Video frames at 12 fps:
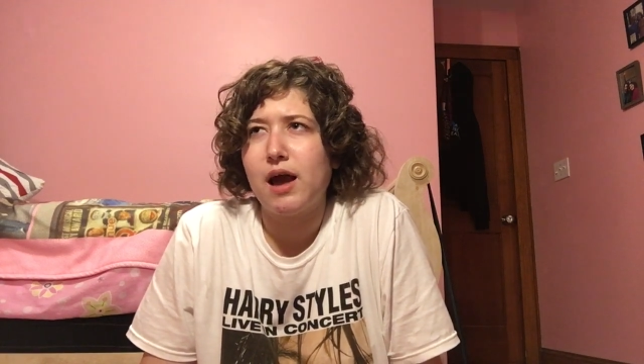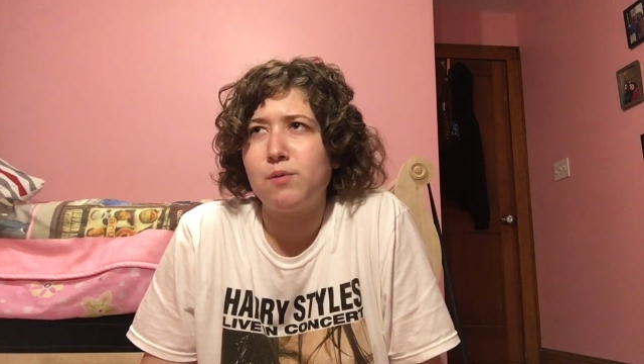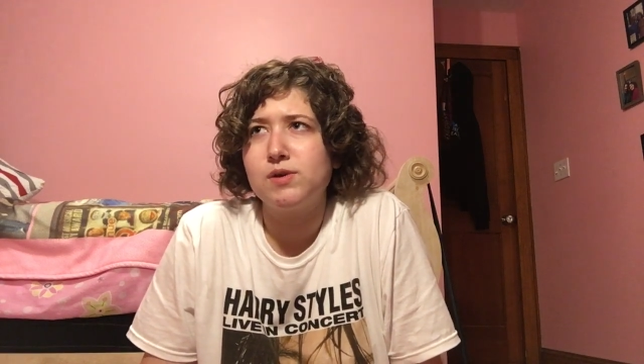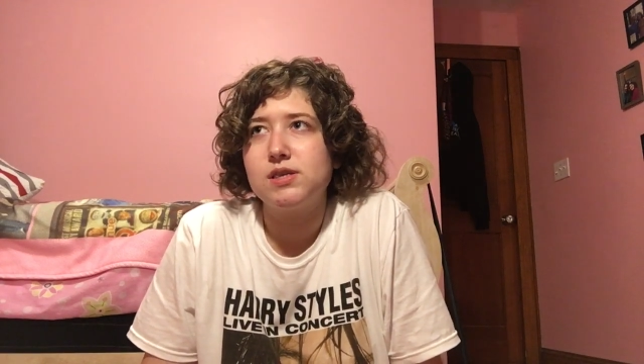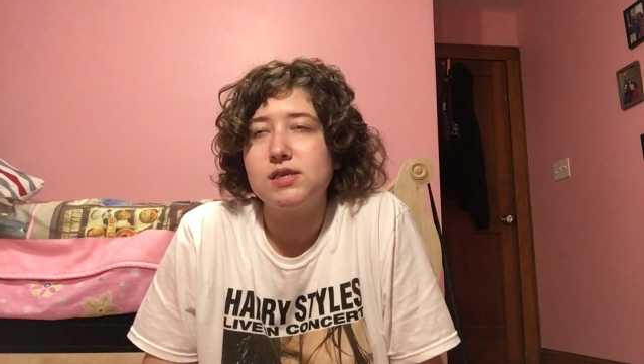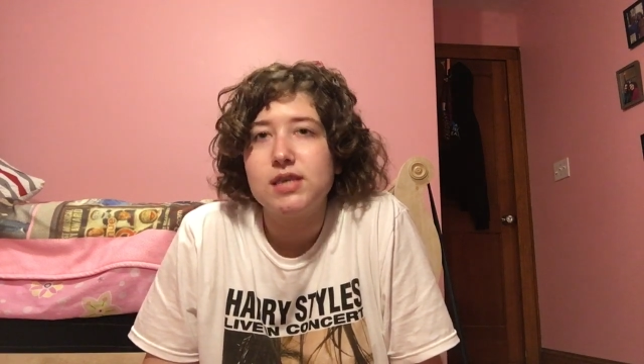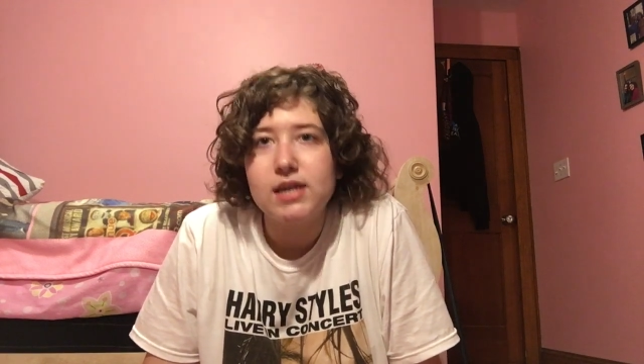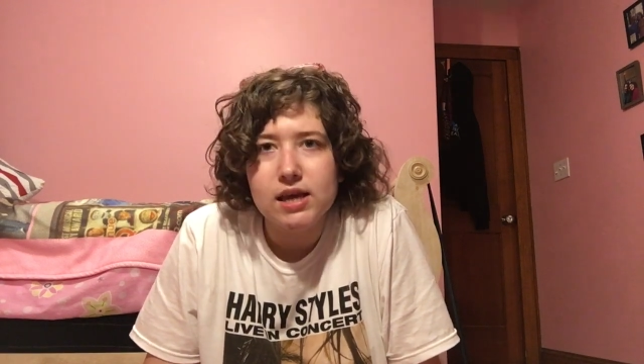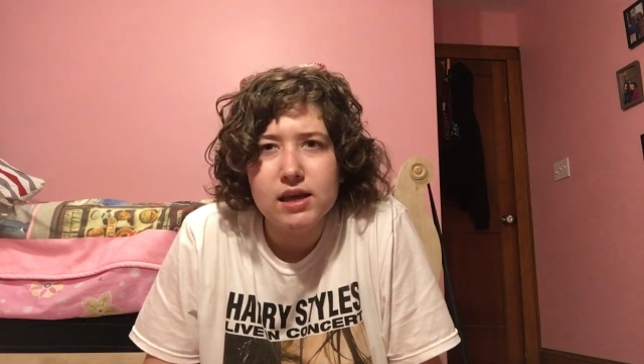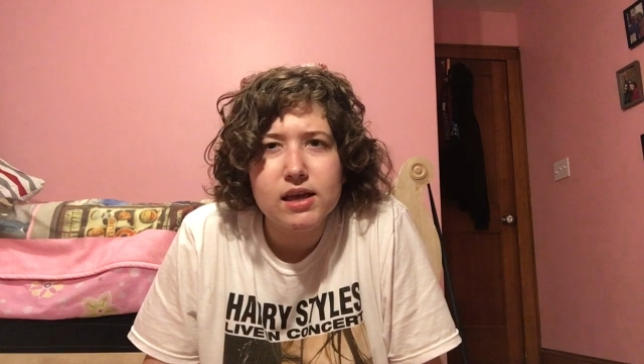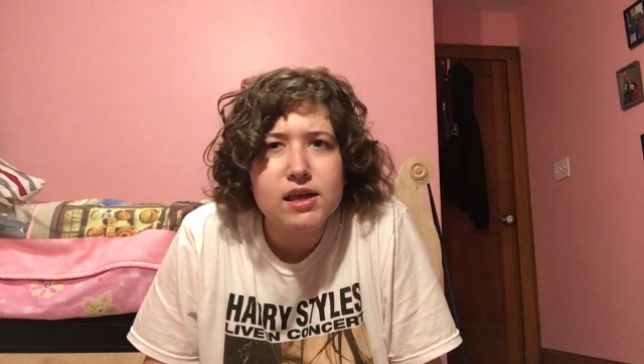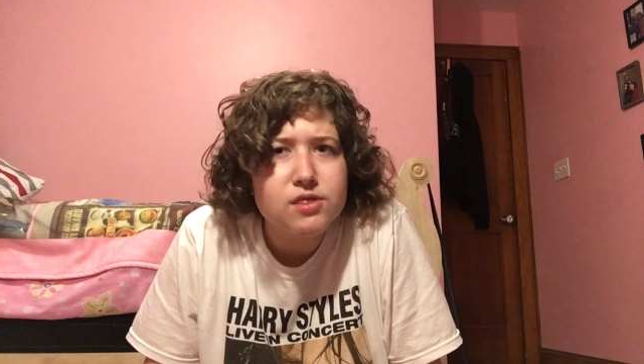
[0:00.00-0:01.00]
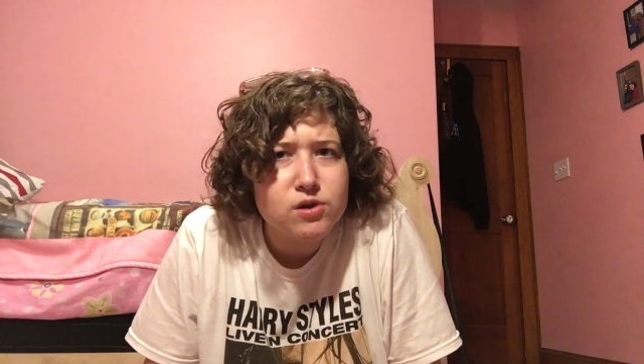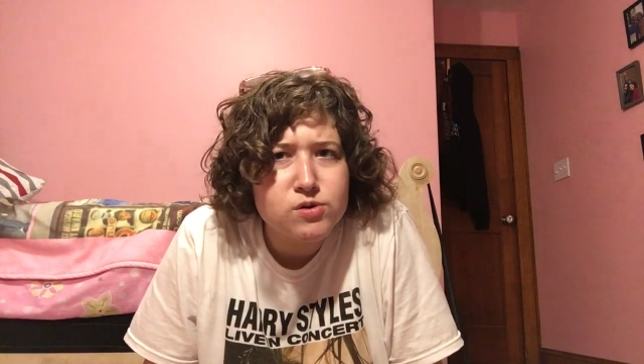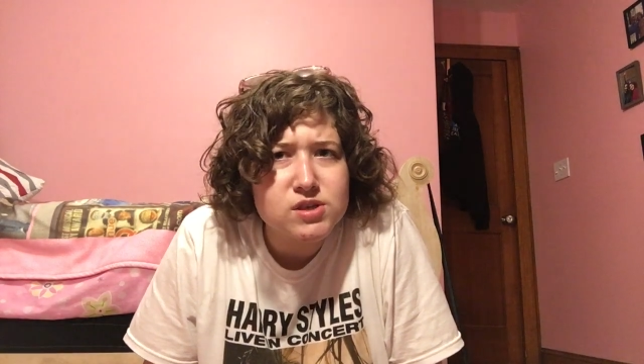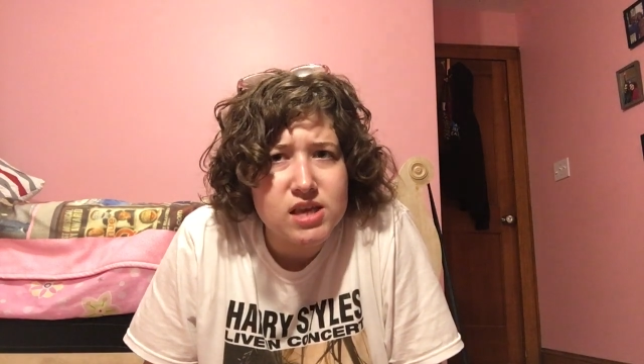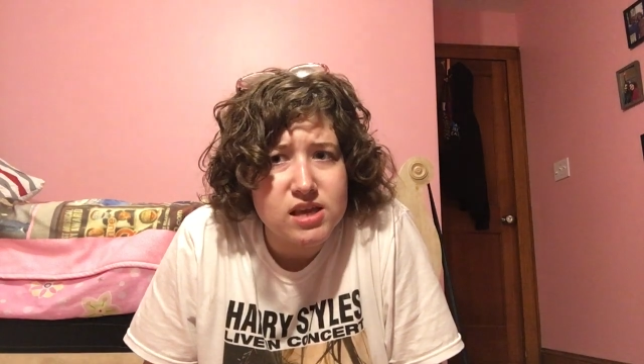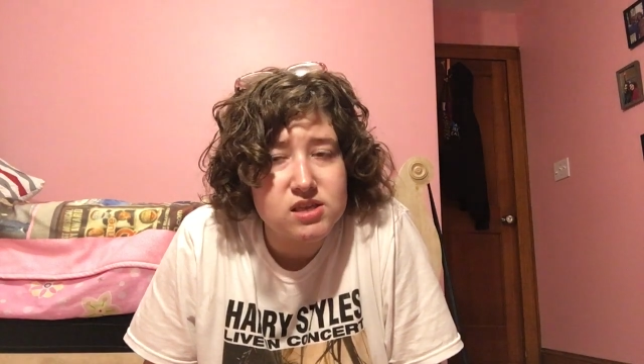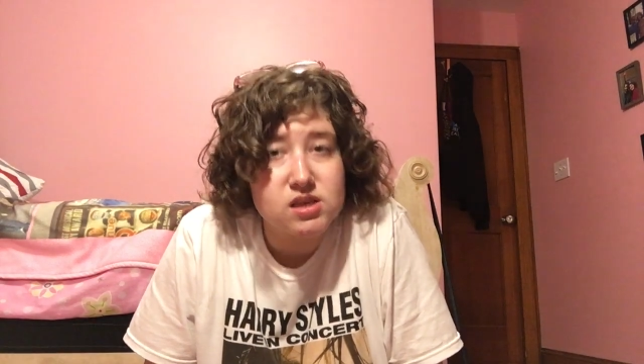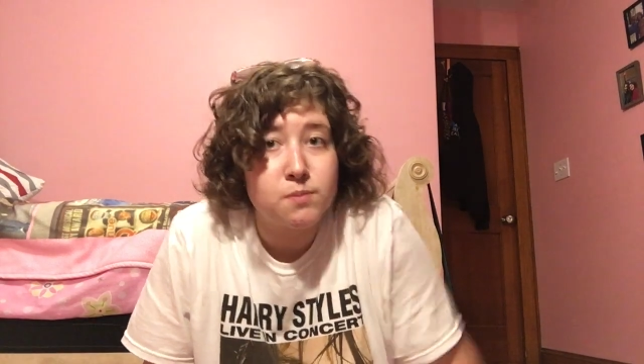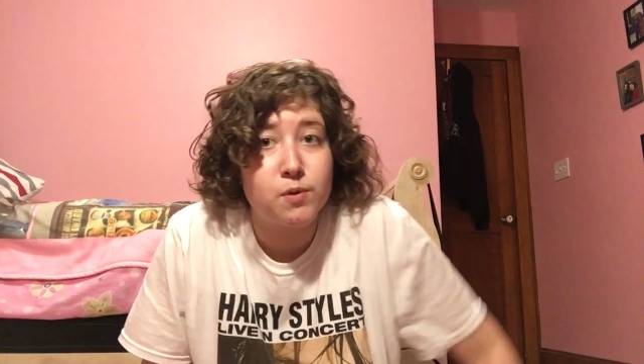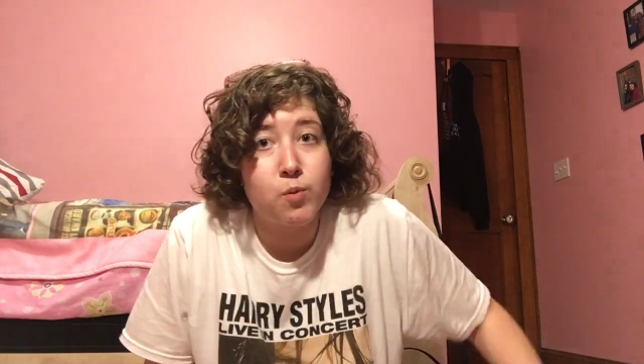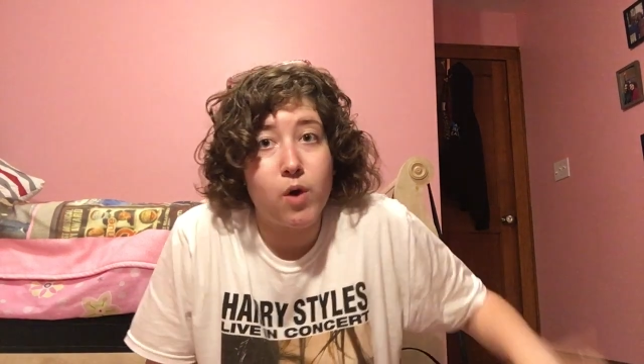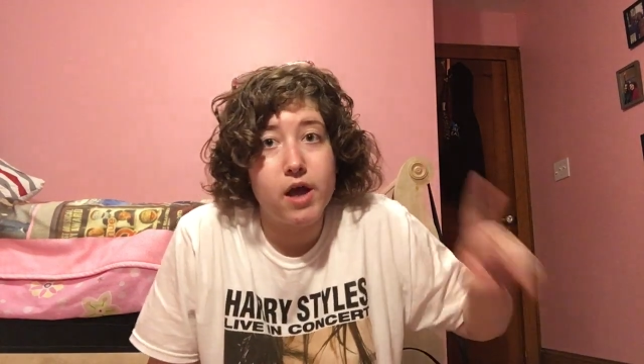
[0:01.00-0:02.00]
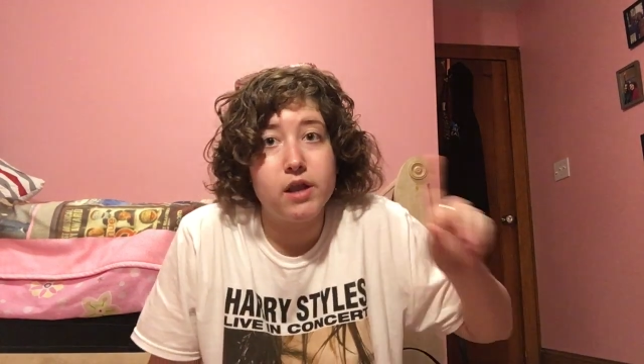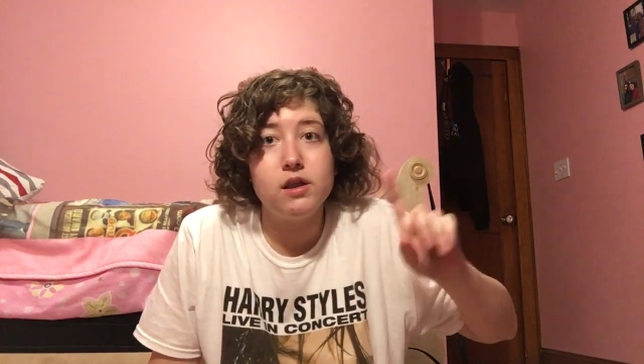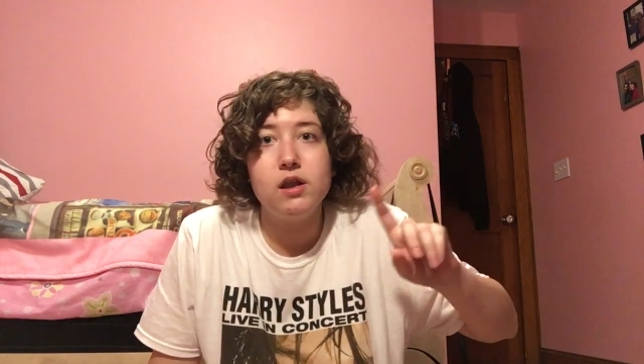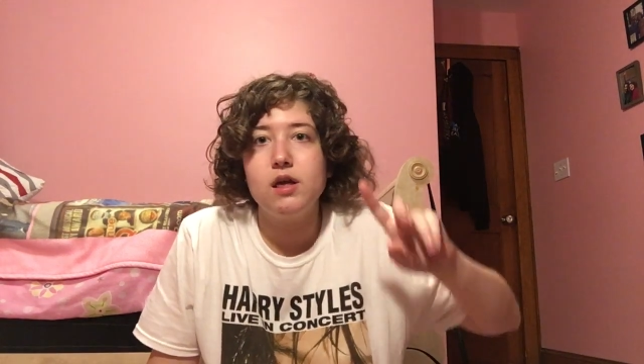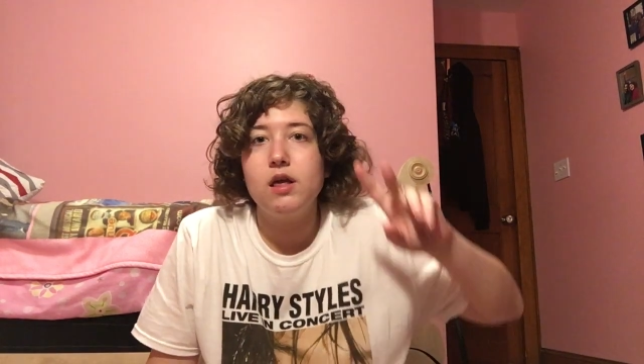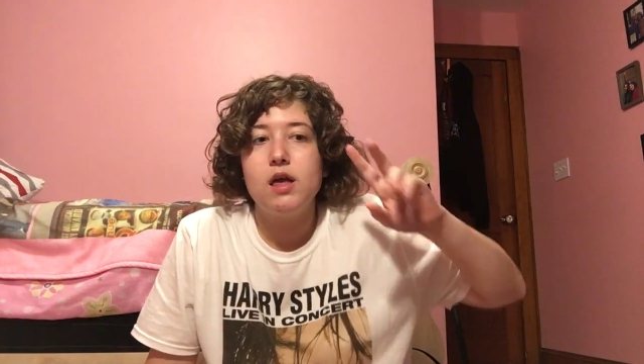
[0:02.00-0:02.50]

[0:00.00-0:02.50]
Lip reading: I was sitting in those seats, number one.